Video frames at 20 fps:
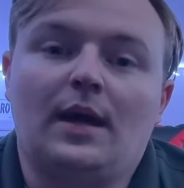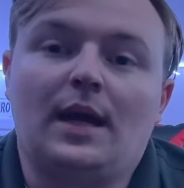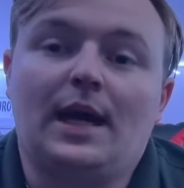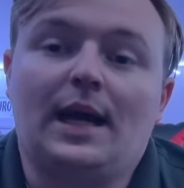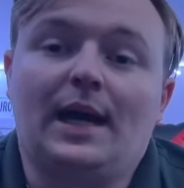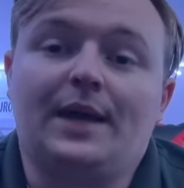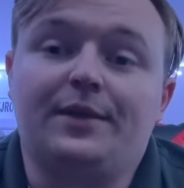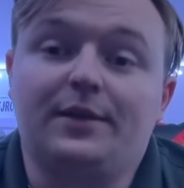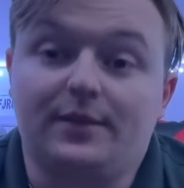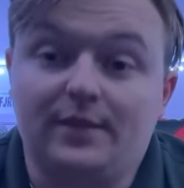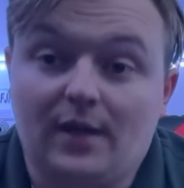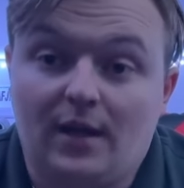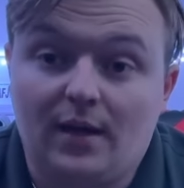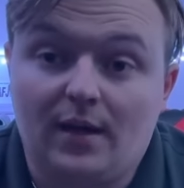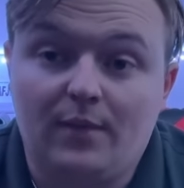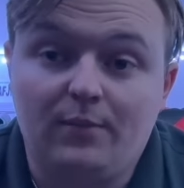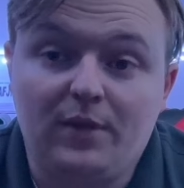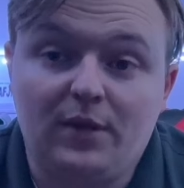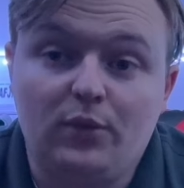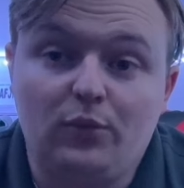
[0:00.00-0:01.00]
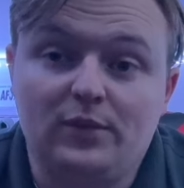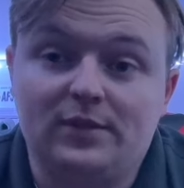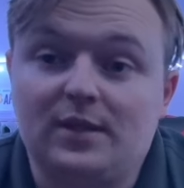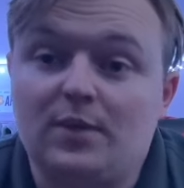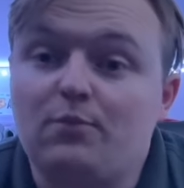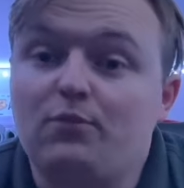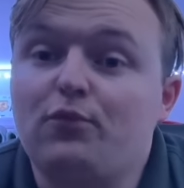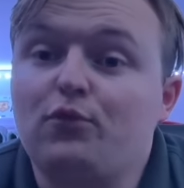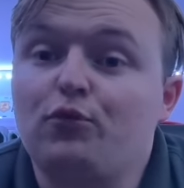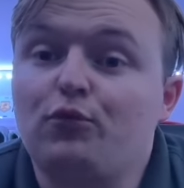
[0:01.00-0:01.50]
At the time, it was a
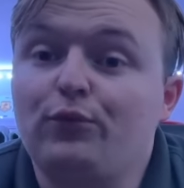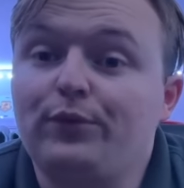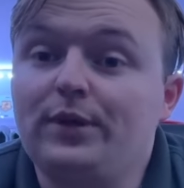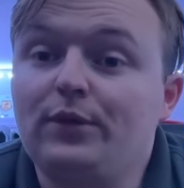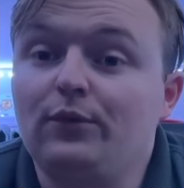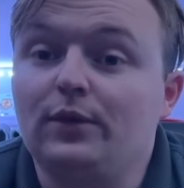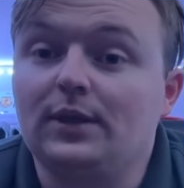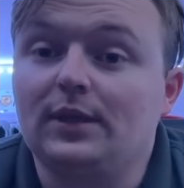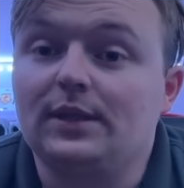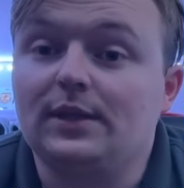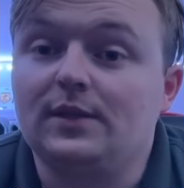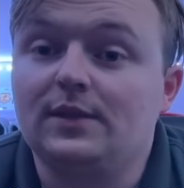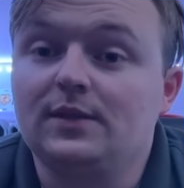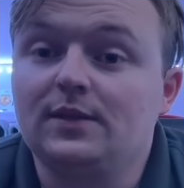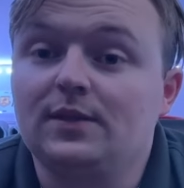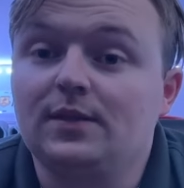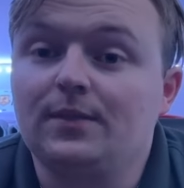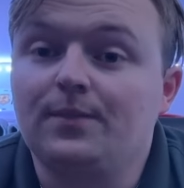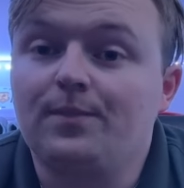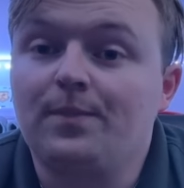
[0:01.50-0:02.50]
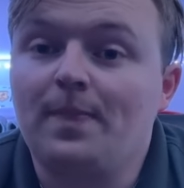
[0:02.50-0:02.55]
pre-release.